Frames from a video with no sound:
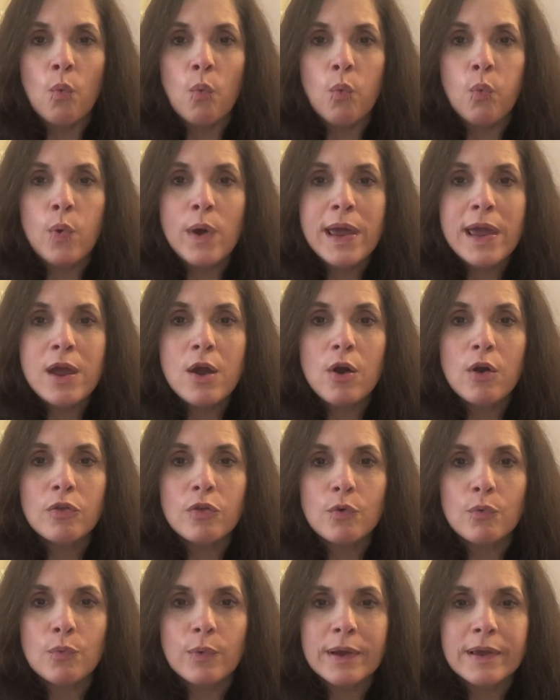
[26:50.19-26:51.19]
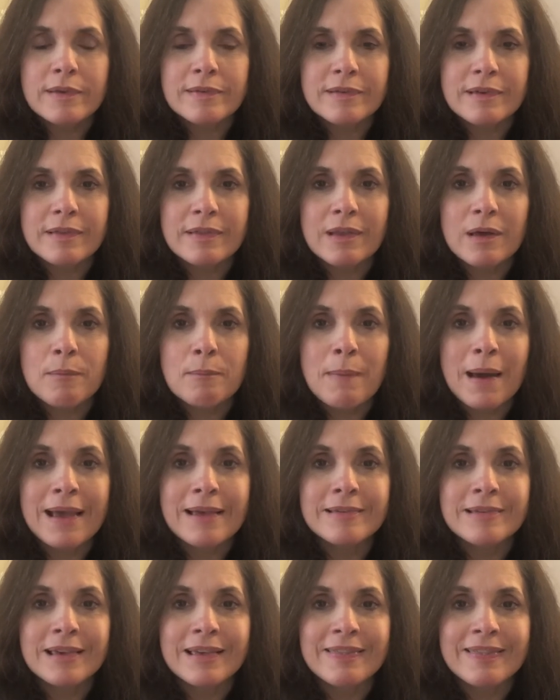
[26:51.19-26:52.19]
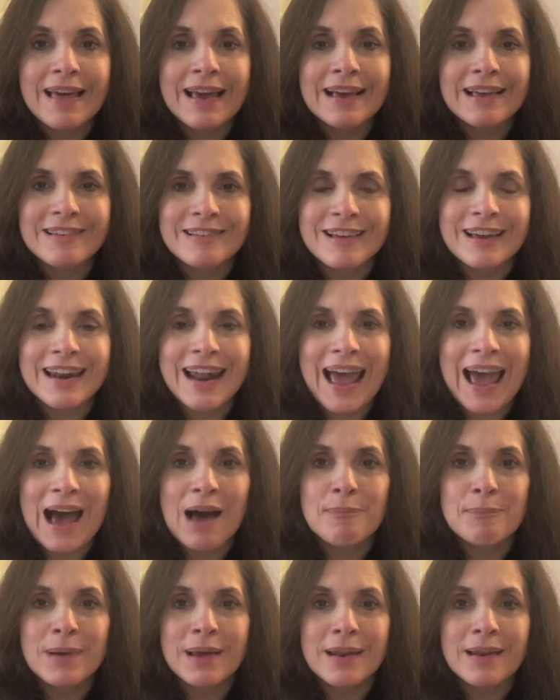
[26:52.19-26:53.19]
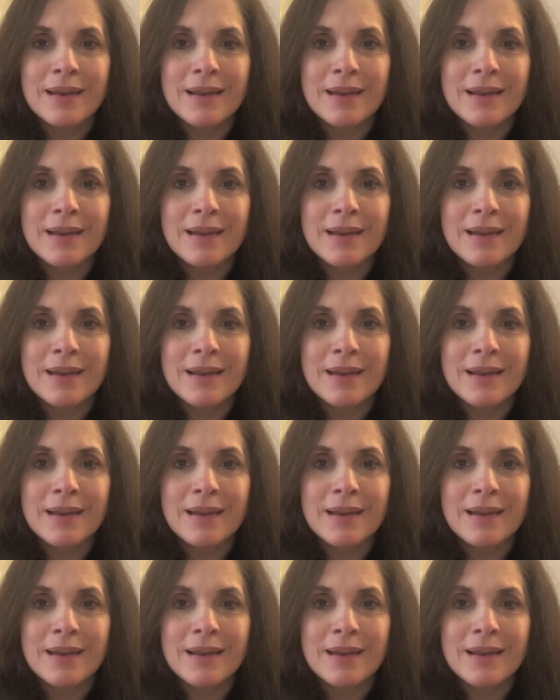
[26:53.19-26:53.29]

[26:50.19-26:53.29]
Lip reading: We are the reason the amazing thing is going to happen.